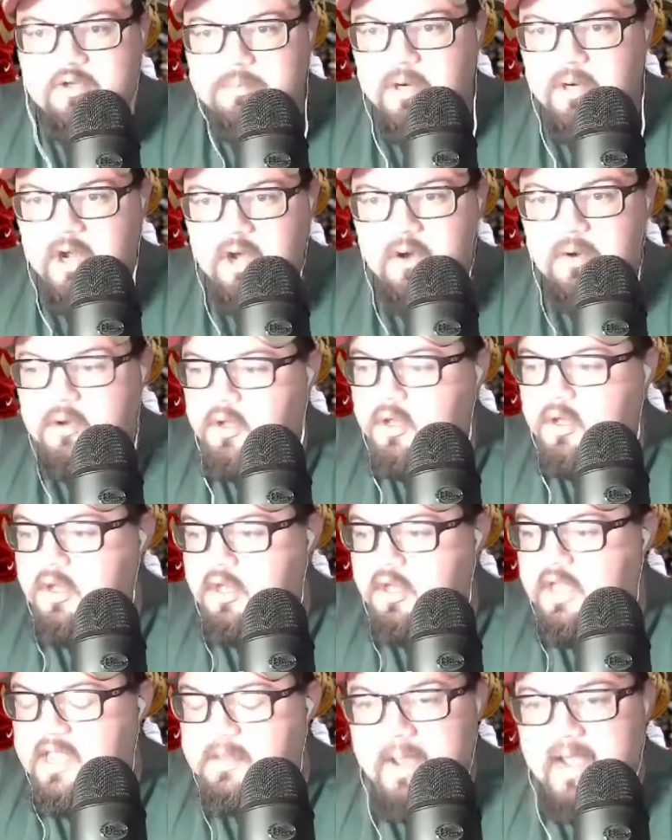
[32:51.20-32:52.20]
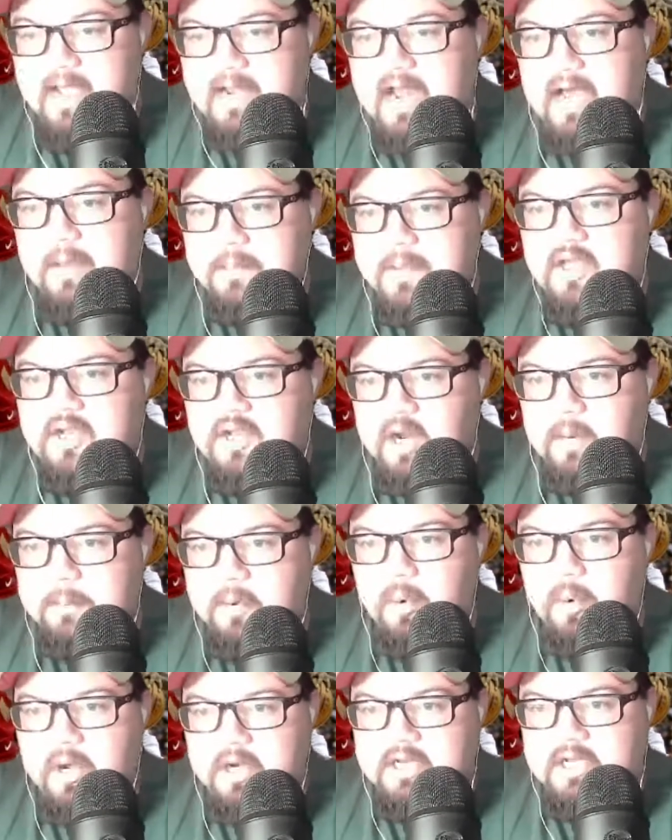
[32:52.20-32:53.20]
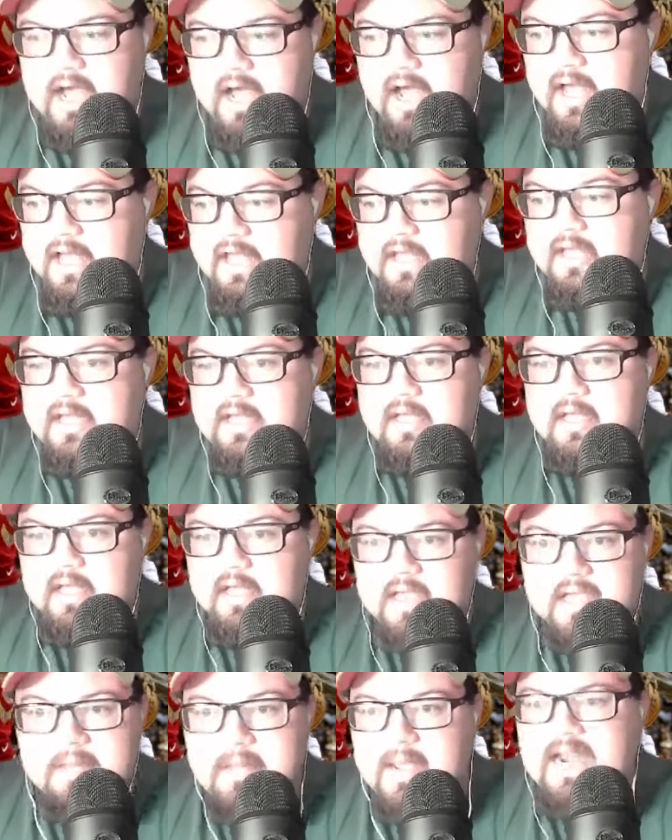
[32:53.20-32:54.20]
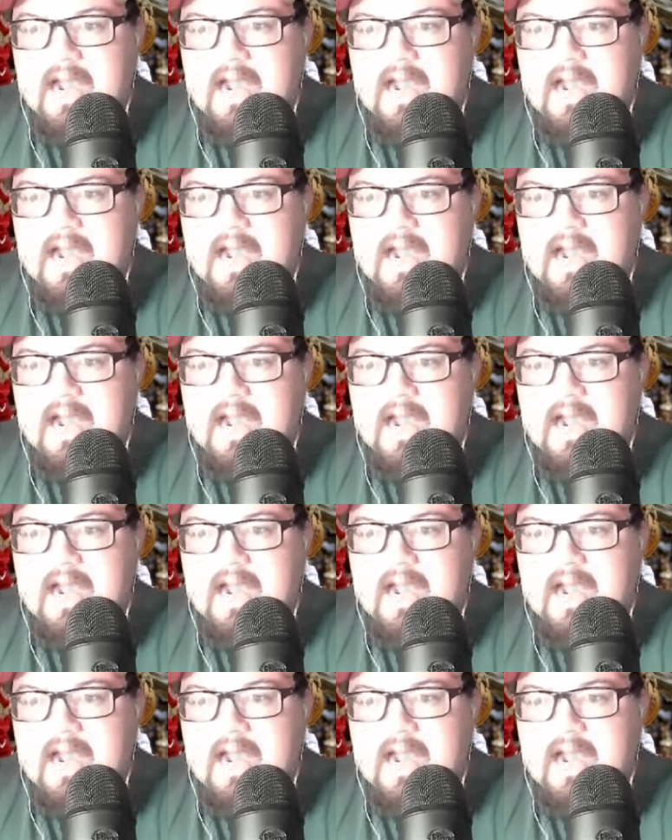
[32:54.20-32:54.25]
you, bro. He may not be a number 1 guy. He may